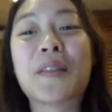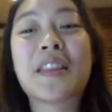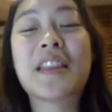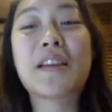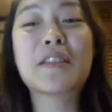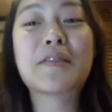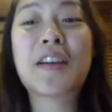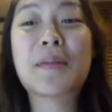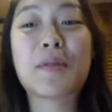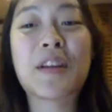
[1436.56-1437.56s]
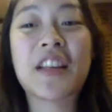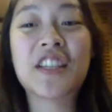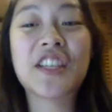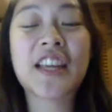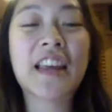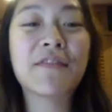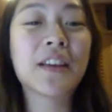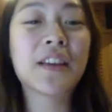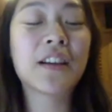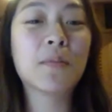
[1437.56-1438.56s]
it was very briefly. She came for
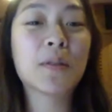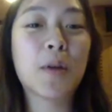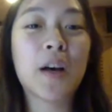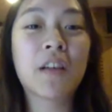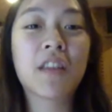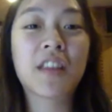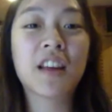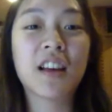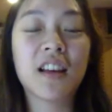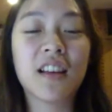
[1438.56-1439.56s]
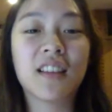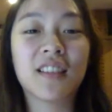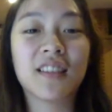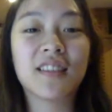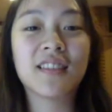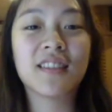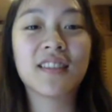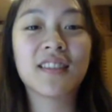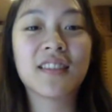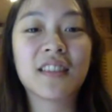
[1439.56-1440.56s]
the Commonwealth uh,
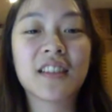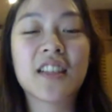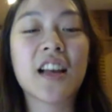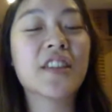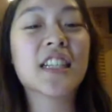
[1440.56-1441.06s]
service